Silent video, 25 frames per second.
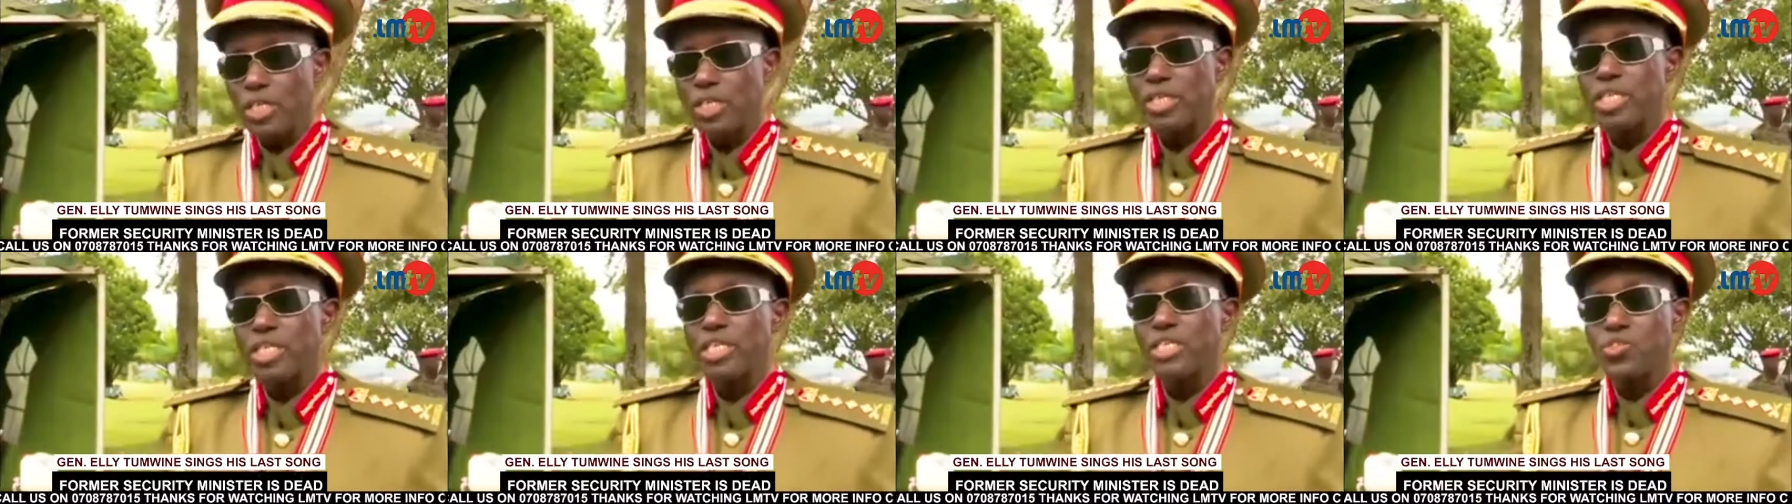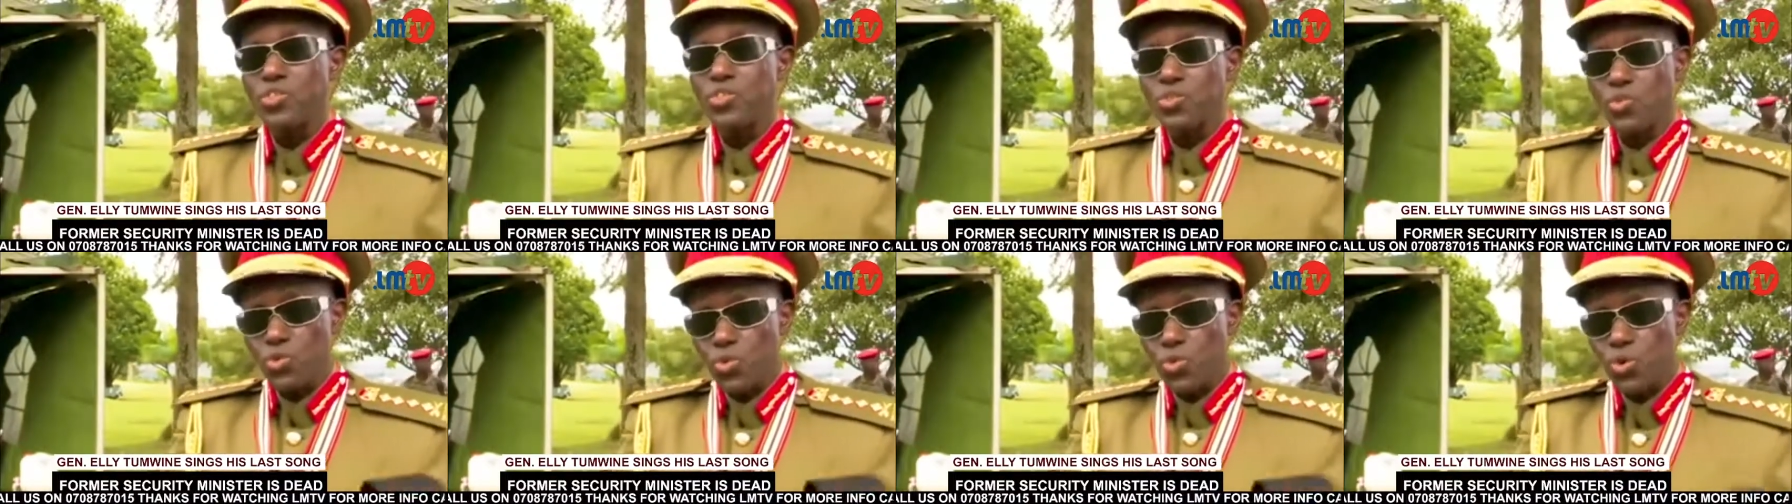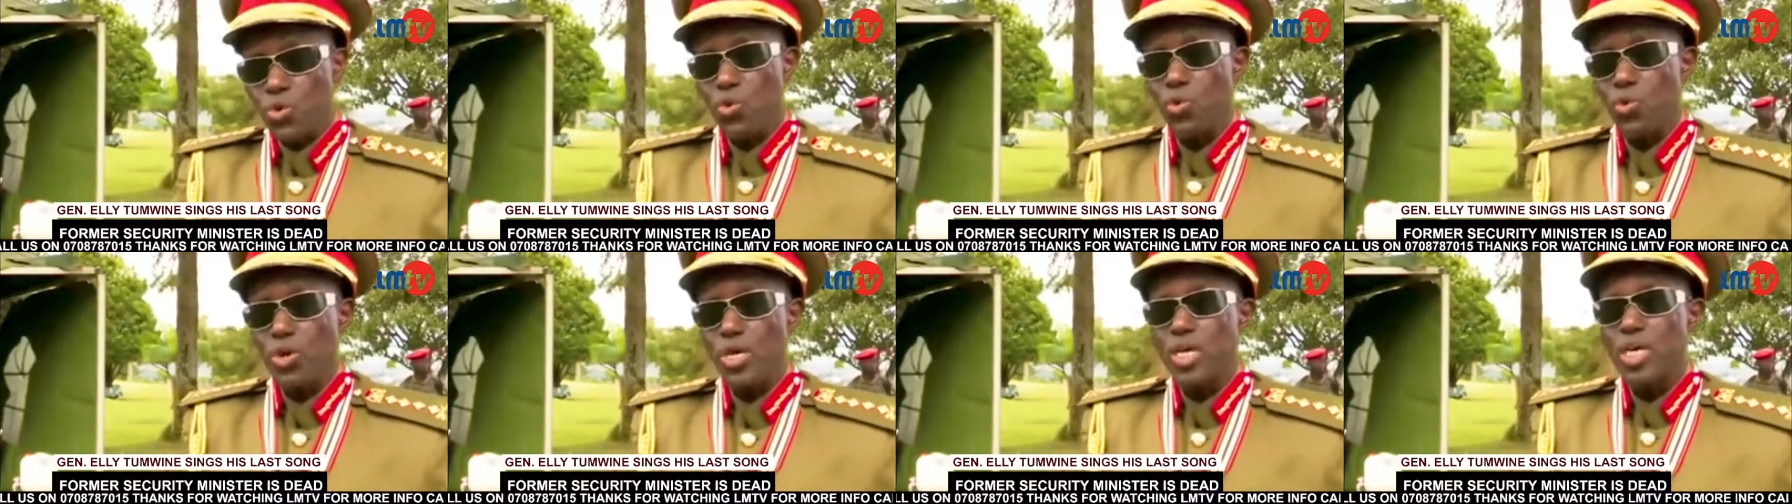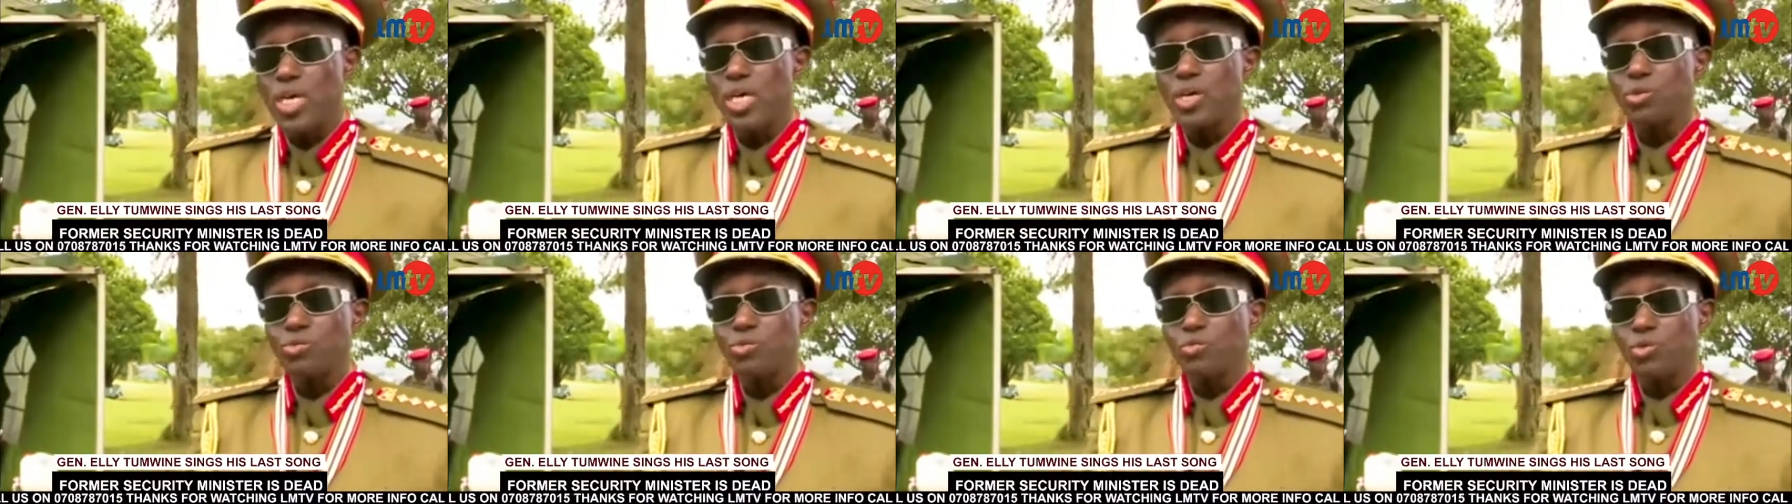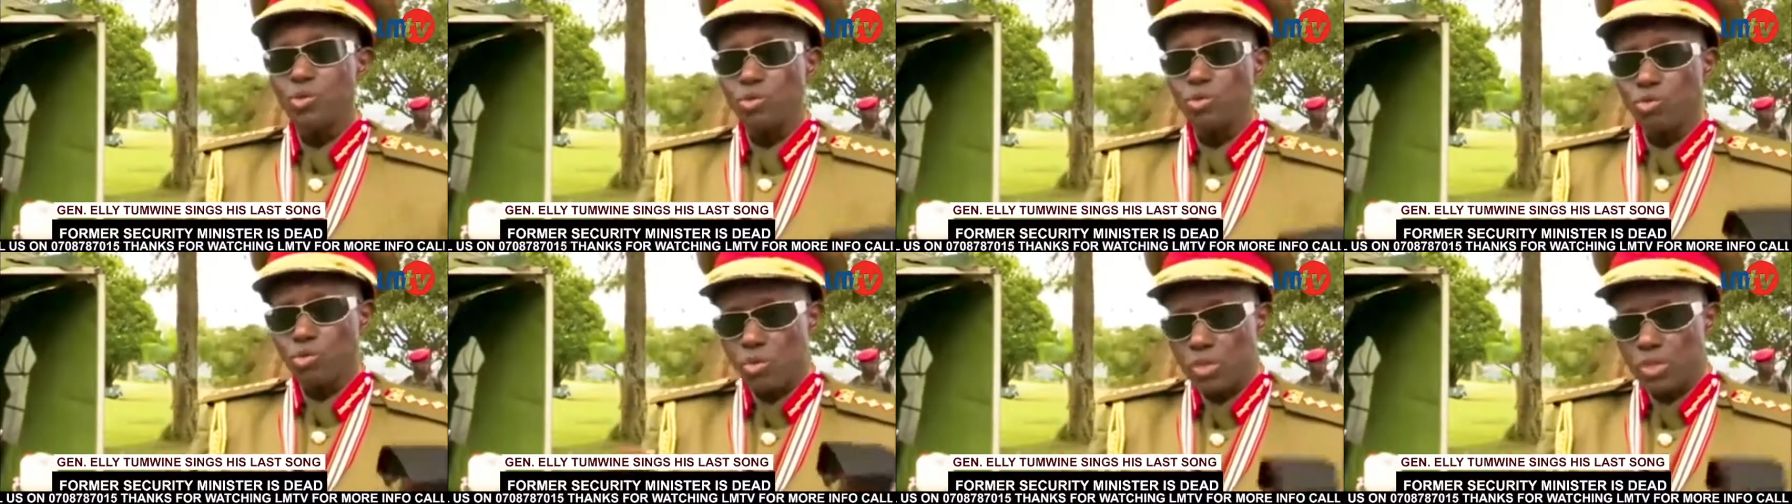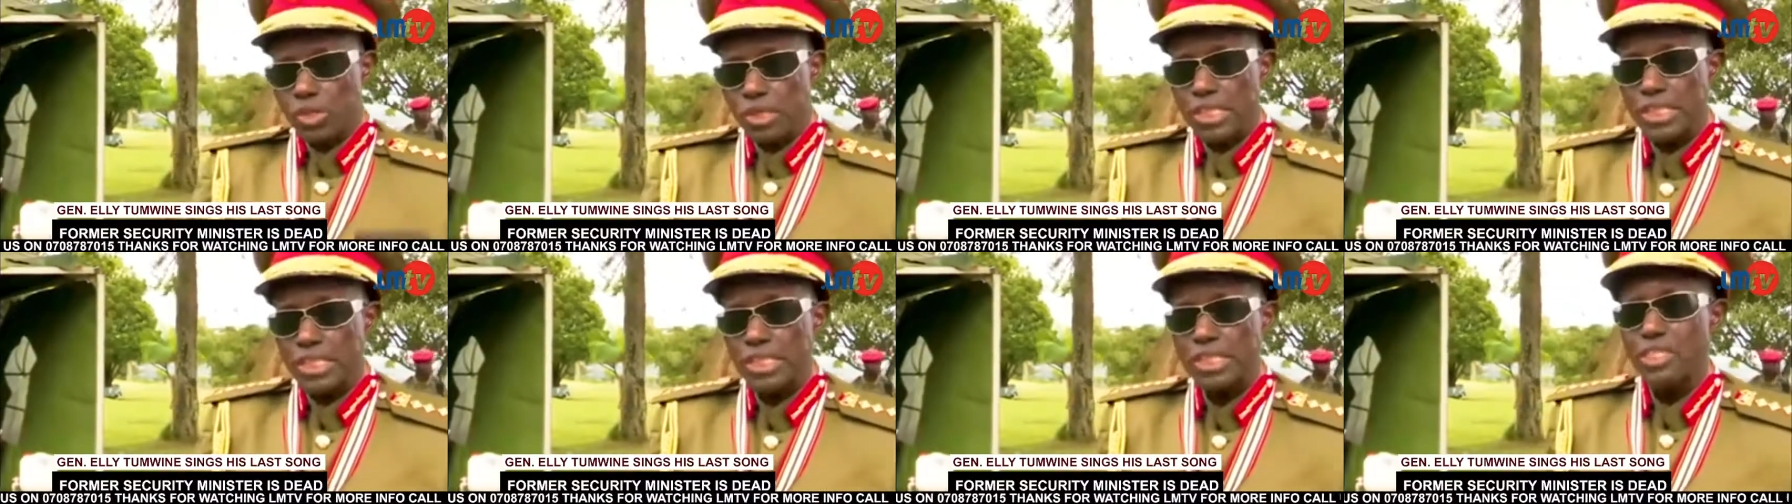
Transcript: there is no way a revolutionary,